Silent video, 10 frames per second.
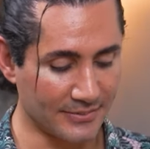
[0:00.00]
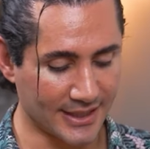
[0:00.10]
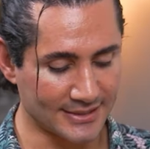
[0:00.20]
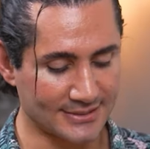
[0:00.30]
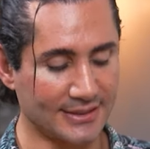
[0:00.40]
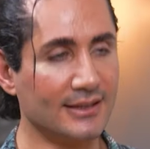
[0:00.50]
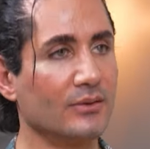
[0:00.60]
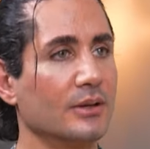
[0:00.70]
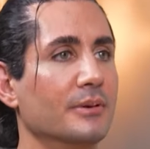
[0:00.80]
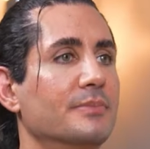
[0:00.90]
time. I hate to say
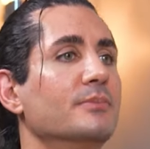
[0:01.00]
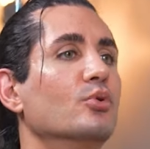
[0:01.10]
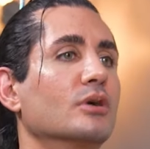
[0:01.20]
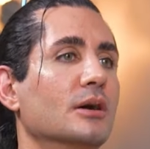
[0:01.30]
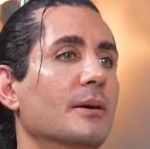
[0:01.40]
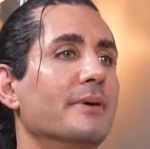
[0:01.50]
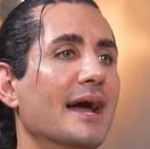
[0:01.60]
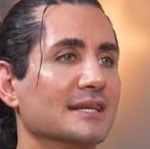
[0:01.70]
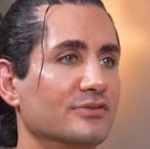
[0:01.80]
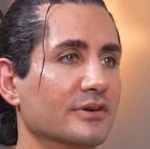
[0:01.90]
it that way, but people will come
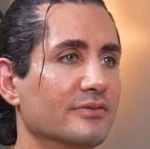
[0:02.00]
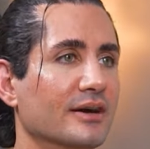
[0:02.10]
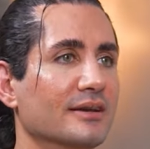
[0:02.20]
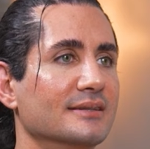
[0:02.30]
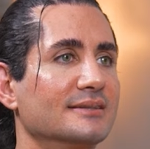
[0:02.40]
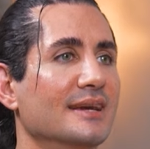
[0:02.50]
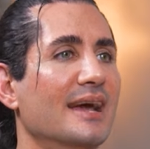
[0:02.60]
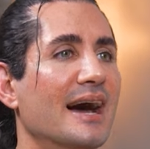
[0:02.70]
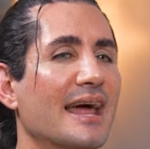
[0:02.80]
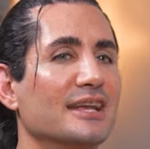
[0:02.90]
up and ask for advice,
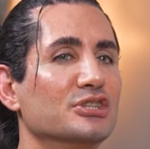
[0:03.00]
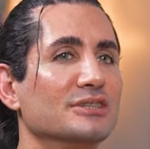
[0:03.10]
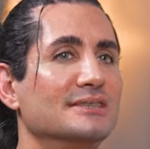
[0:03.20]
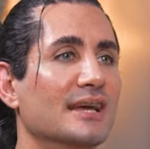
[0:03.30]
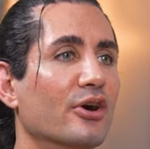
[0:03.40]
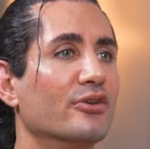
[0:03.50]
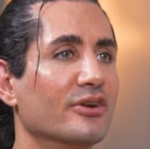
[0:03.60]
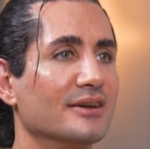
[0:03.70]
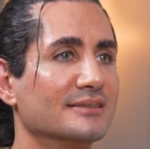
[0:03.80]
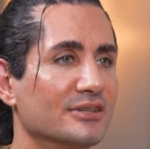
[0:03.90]
and I can just tell
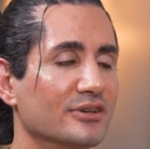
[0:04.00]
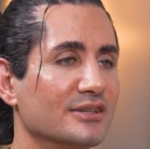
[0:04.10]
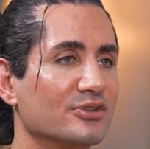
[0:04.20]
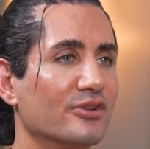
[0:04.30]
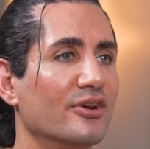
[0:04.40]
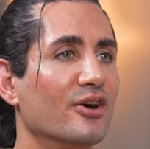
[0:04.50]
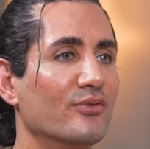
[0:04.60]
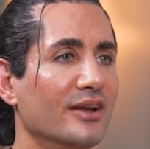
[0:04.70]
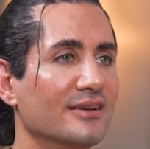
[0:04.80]
they're not serious or they're not